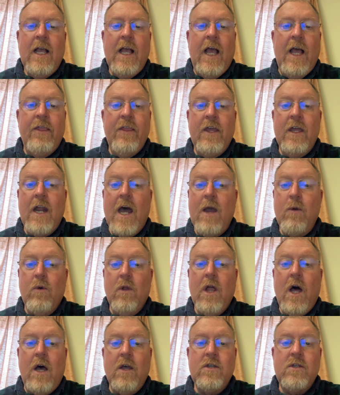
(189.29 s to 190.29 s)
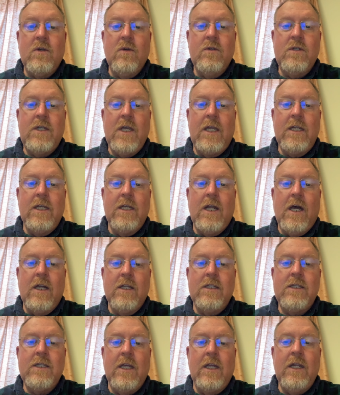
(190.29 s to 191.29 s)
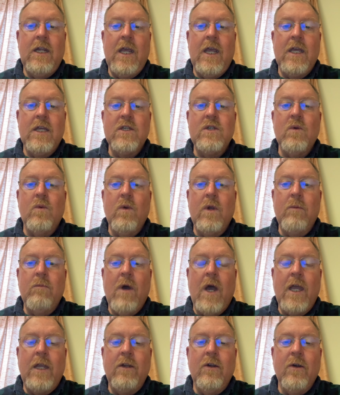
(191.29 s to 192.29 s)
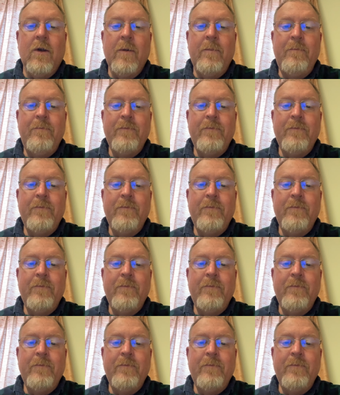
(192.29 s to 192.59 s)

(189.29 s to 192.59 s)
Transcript: and then I will also send it on Sunday as a reminder.